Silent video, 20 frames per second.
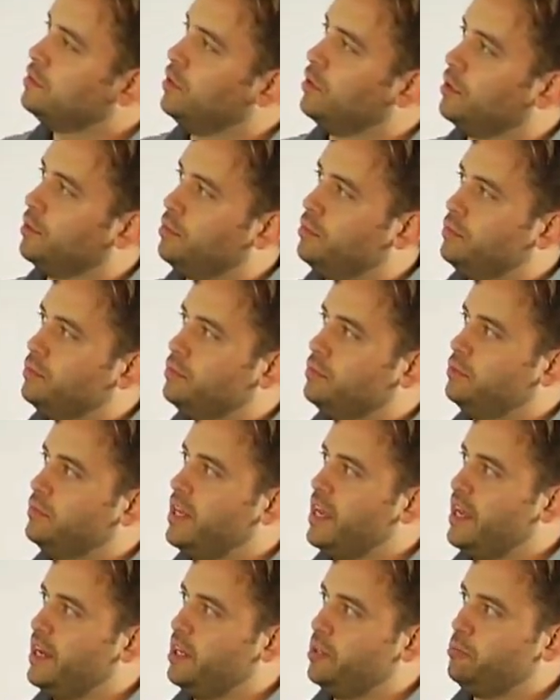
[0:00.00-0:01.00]
Or
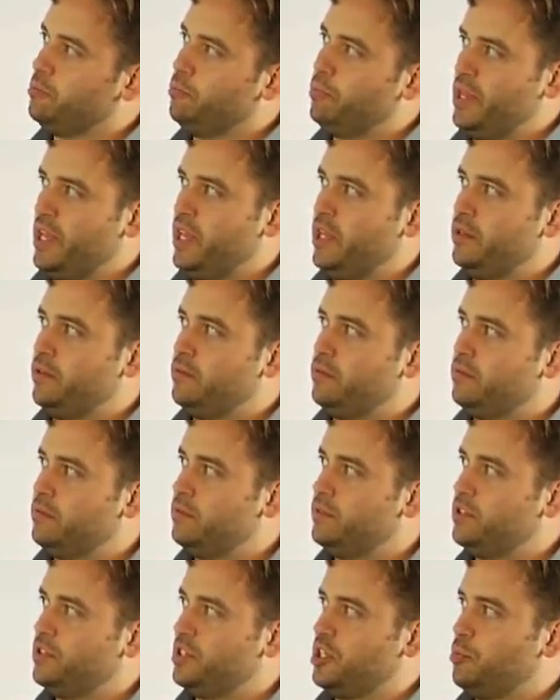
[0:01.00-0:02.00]
edit Ben
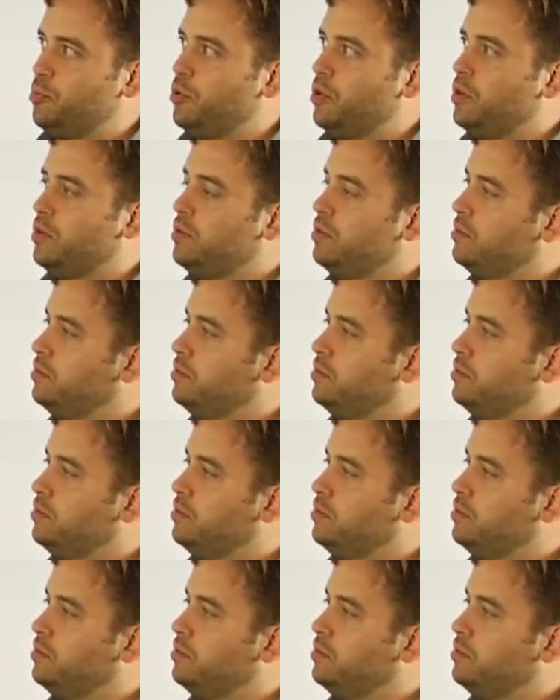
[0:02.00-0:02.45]
the zebra.